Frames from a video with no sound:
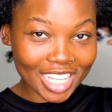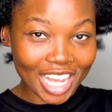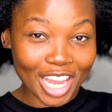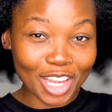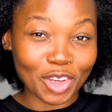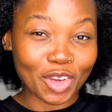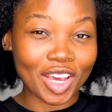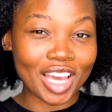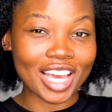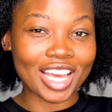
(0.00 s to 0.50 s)
and
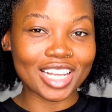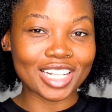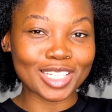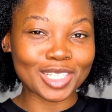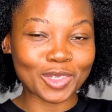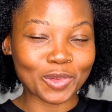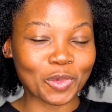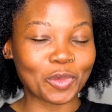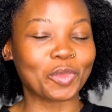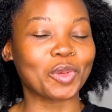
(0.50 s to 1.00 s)
your
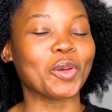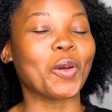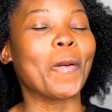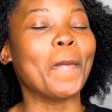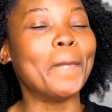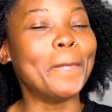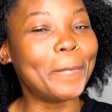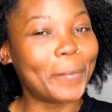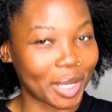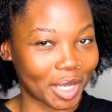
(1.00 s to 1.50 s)
ends would be your
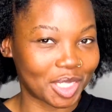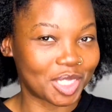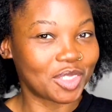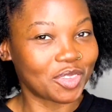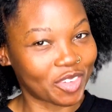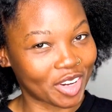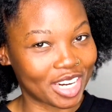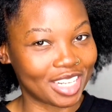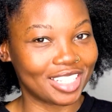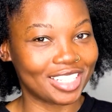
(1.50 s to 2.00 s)
best
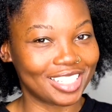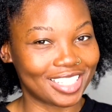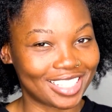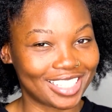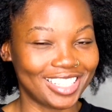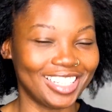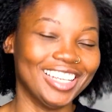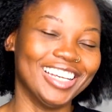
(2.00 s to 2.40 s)
friends.